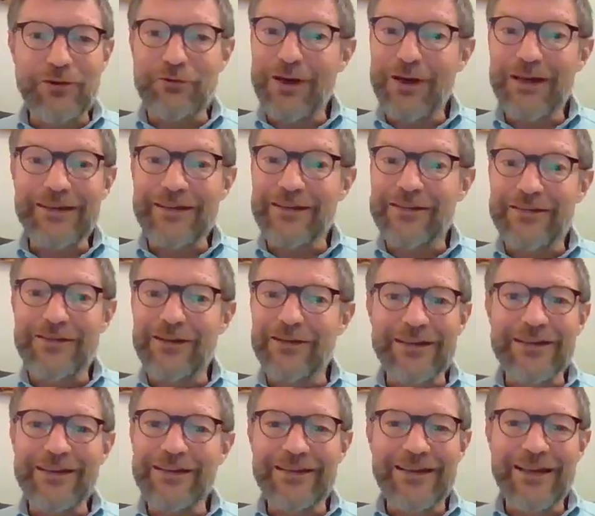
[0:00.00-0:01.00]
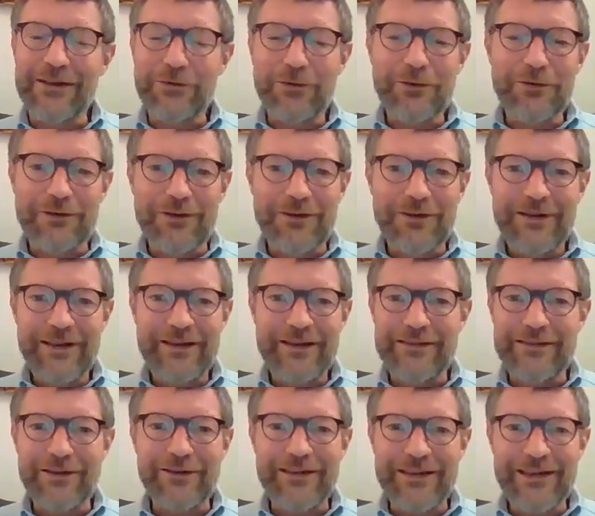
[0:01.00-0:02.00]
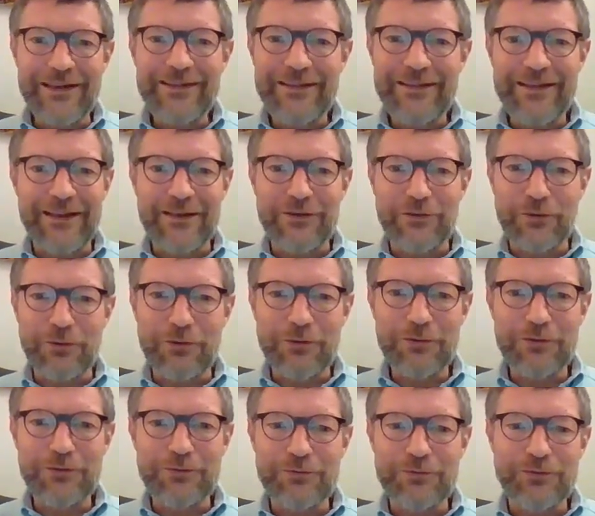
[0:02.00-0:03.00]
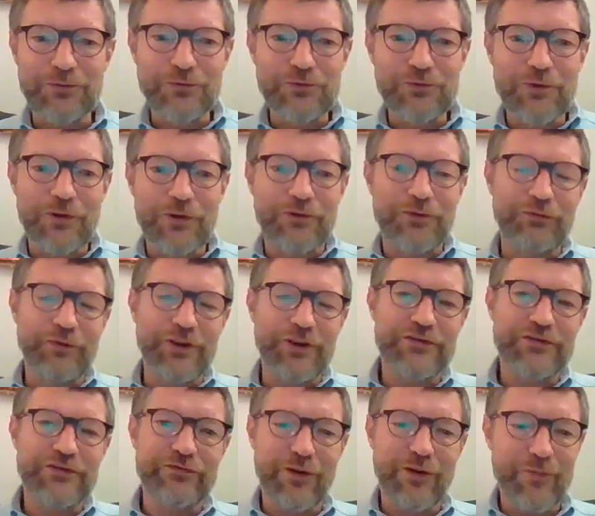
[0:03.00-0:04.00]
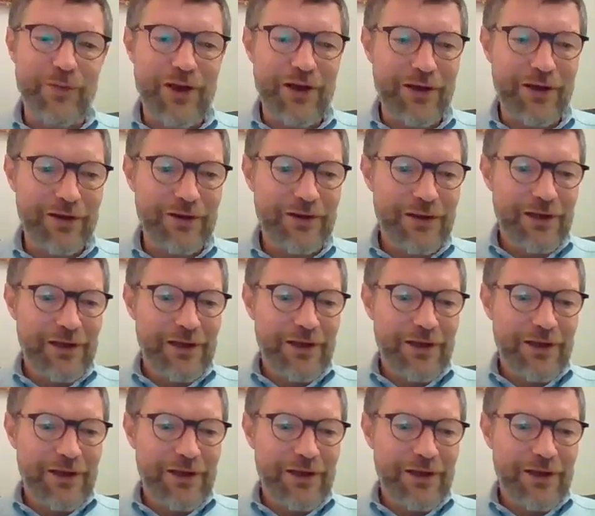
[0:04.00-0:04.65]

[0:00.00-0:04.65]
you're right. It's not easy at all. It's not easy at all to switch from a